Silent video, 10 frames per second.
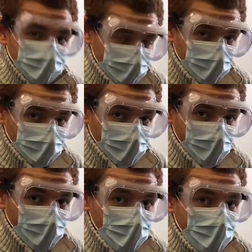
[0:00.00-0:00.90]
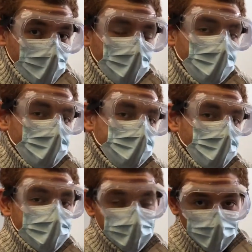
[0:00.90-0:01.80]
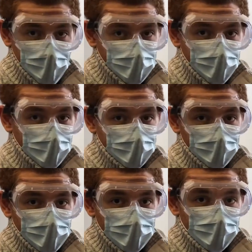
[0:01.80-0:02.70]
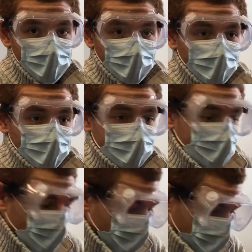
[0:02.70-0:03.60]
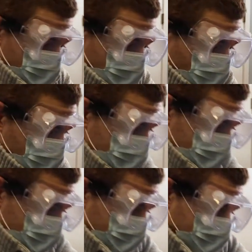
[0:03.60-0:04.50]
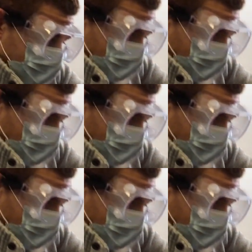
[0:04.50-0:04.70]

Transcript: the sprayer is as a backpack unit. And so in order to get it